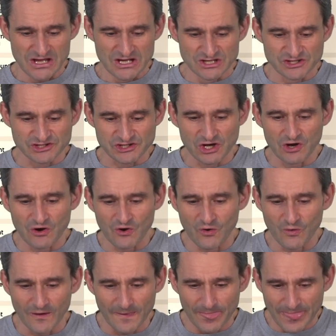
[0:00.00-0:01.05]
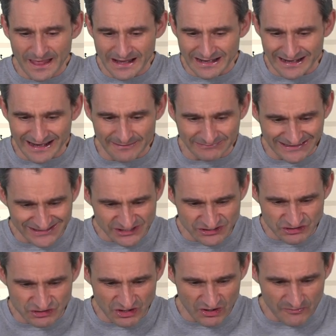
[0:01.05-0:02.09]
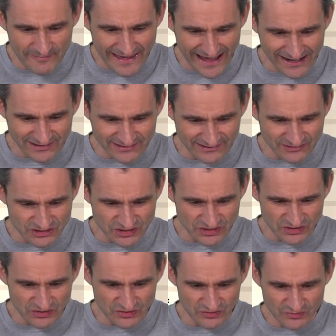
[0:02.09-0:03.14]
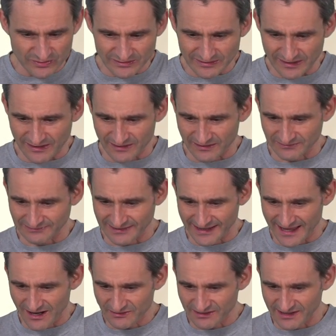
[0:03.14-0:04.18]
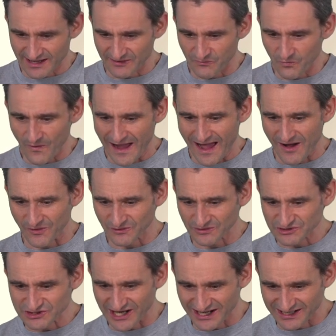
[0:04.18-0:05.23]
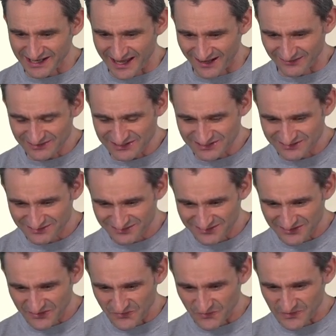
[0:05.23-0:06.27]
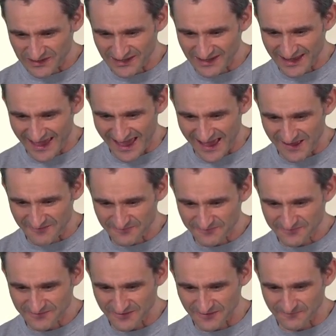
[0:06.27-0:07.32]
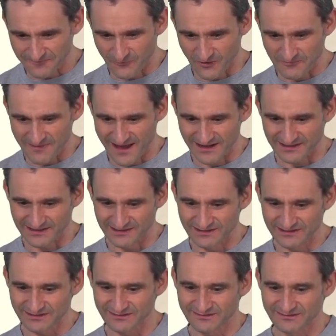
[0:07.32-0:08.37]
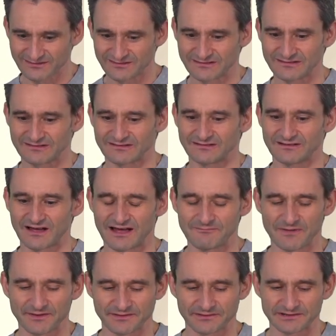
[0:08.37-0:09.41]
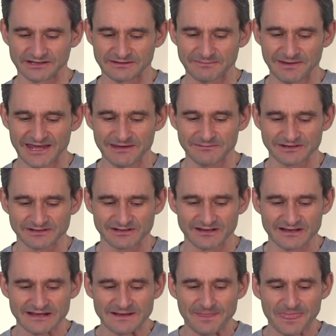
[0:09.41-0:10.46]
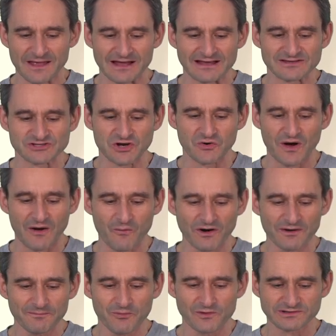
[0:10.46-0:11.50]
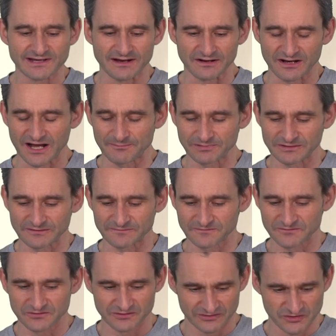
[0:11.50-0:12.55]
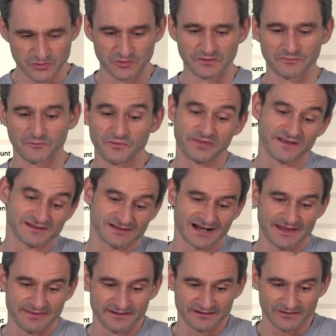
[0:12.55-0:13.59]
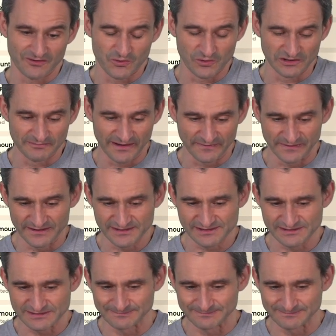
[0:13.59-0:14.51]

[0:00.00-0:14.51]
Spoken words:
So let's go back to our layout, and wow, check it out. We have a formatted monthly payment. So I want to point out a couple of cool things that I think are cool about this.